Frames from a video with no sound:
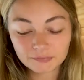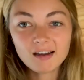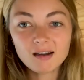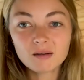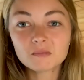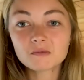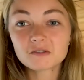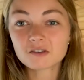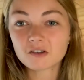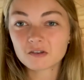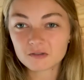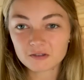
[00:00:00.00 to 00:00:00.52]
I'm
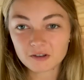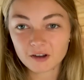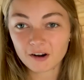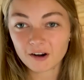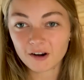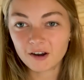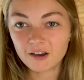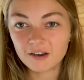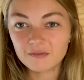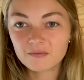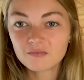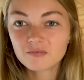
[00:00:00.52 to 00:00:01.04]
so
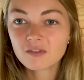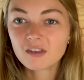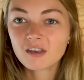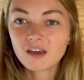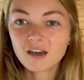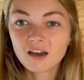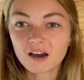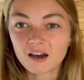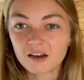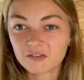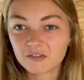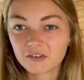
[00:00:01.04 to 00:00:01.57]
sorry.
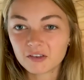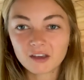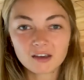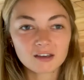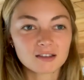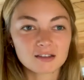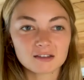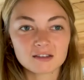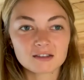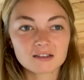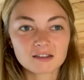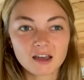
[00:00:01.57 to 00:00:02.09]
I feel like
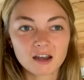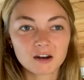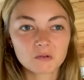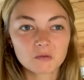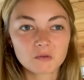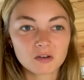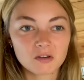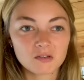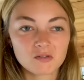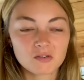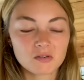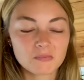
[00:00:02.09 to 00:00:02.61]
this is getting
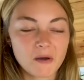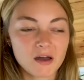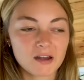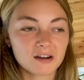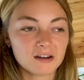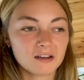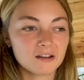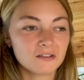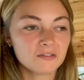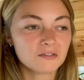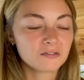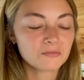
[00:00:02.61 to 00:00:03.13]
really
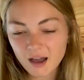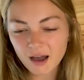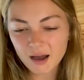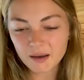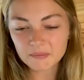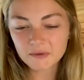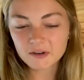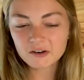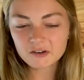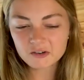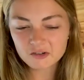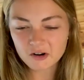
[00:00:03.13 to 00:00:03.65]
repetitive. I'm
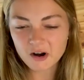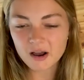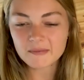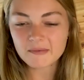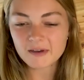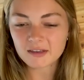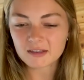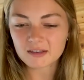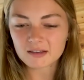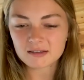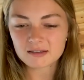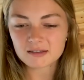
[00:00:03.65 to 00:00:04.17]
gonna try and
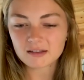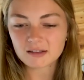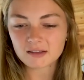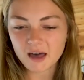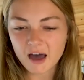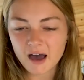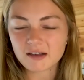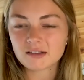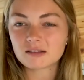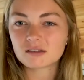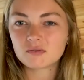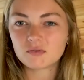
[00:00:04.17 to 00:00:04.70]
make this the
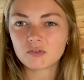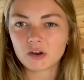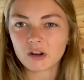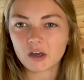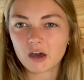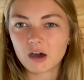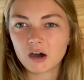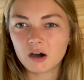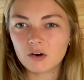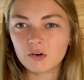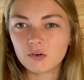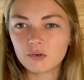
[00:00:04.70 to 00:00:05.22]
last
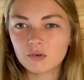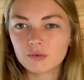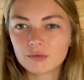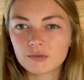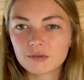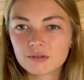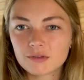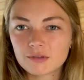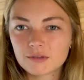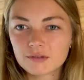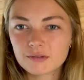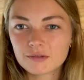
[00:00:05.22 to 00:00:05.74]
video
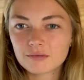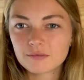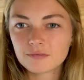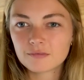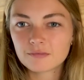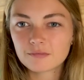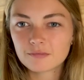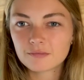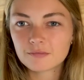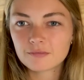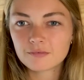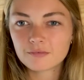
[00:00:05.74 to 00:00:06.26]

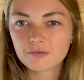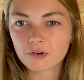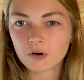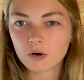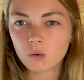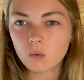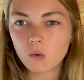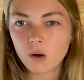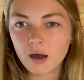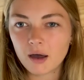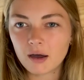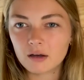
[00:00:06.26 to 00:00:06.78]
for
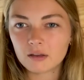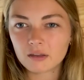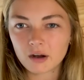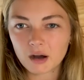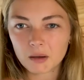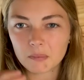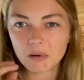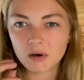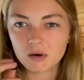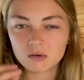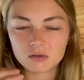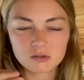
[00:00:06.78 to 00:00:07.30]
a while that I
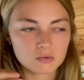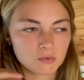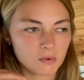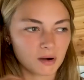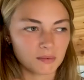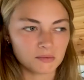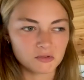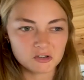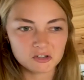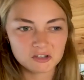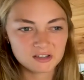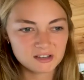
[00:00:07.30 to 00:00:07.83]
post where
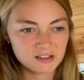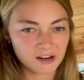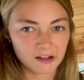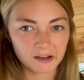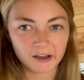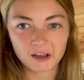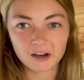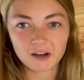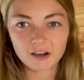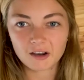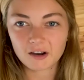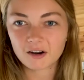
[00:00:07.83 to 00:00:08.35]
I'm just sitting
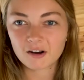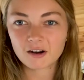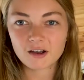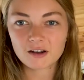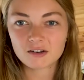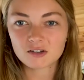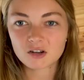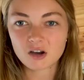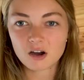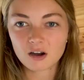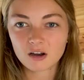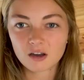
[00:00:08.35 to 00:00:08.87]
in here
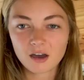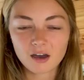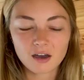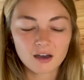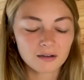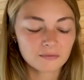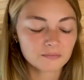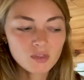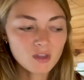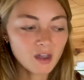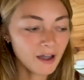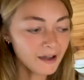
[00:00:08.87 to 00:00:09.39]
and
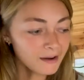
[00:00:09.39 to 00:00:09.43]
talking.